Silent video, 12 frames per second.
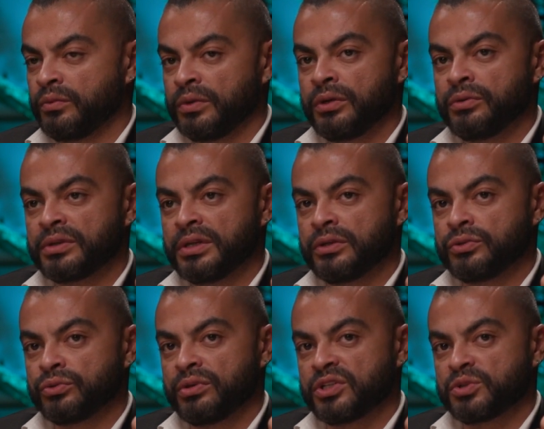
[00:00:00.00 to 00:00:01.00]
We're looking
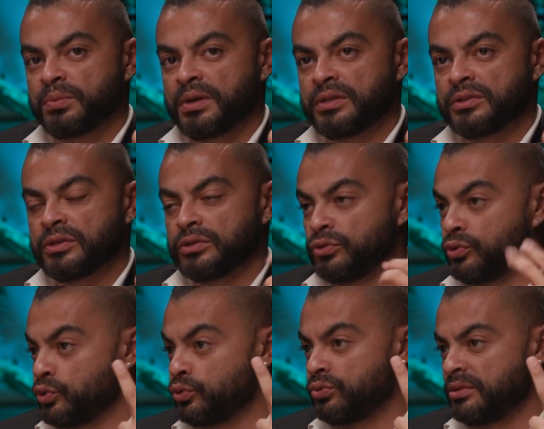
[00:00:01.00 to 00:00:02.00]
to expand into
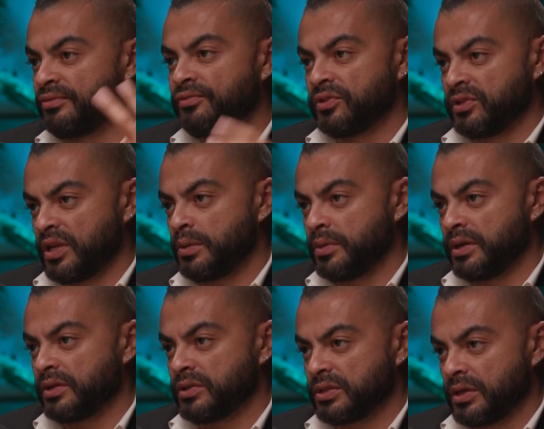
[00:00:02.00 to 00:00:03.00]
2 different
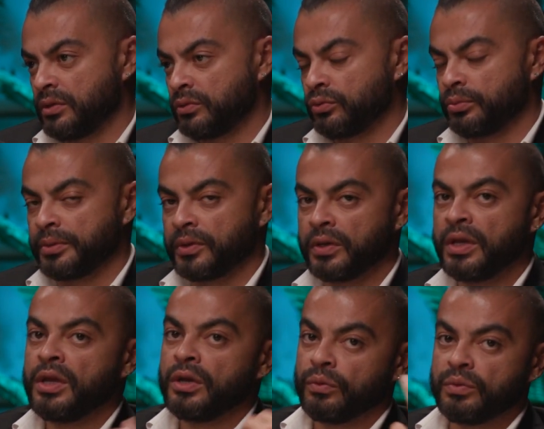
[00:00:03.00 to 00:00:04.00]
Emirates in Dubai.
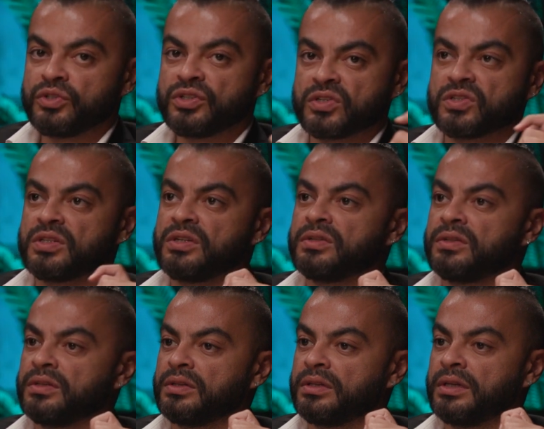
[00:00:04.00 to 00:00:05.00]
We just
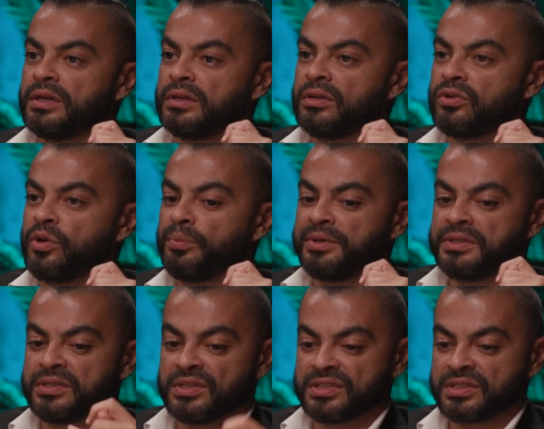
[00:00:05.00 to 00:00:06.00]
started the
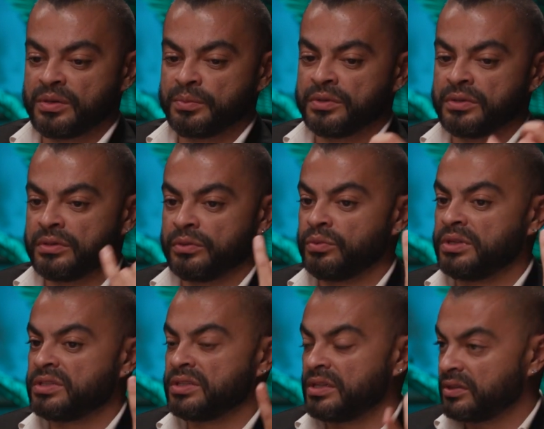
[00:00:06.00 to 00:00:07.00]
company this summer. We
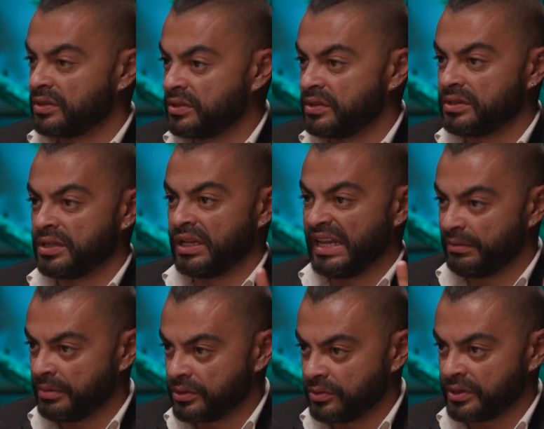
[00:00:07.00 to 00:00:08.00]
started it in
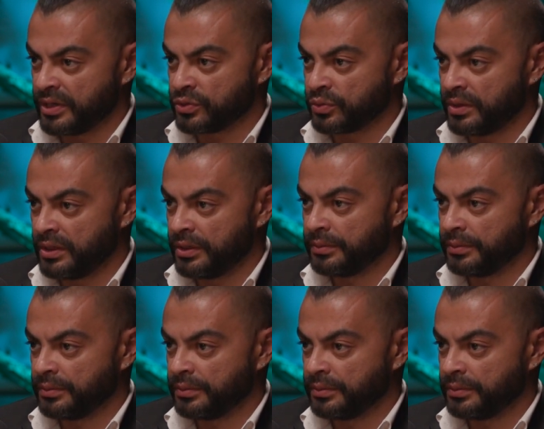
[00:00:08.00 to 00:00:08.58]
Lebanon as well.